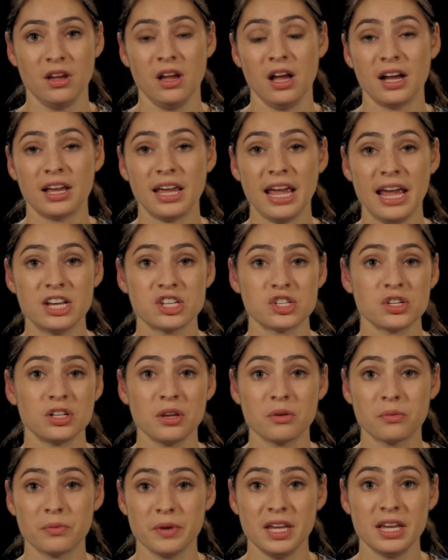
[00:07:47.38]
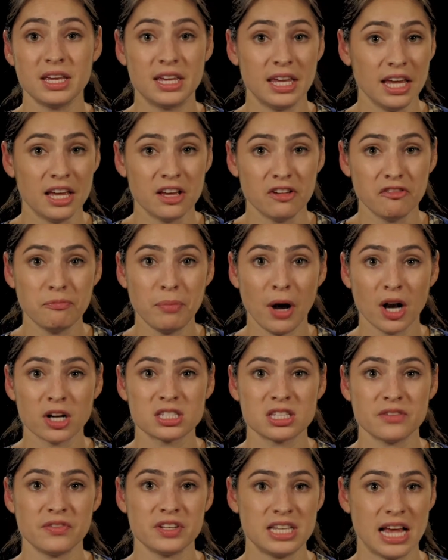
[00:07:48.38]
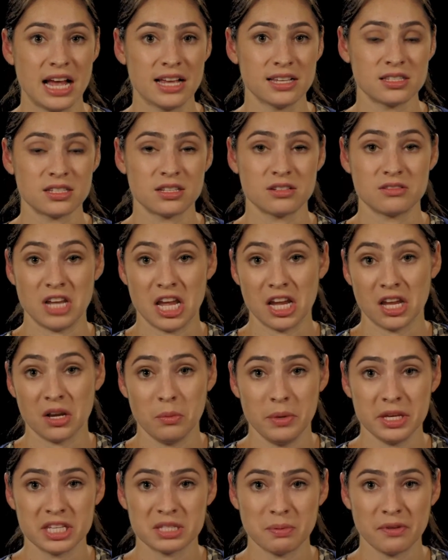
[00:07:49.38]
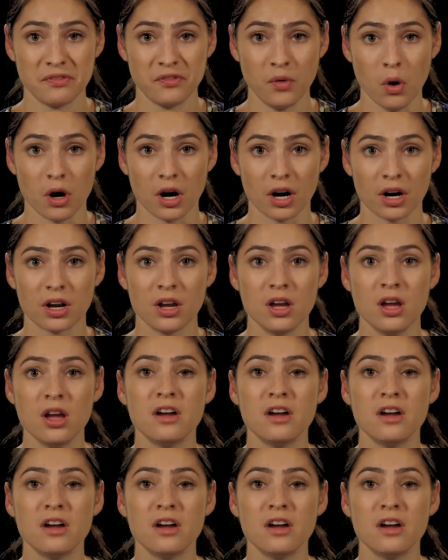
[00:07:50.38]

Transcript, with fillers: Occasionally re-give parts of a test taken weeks before,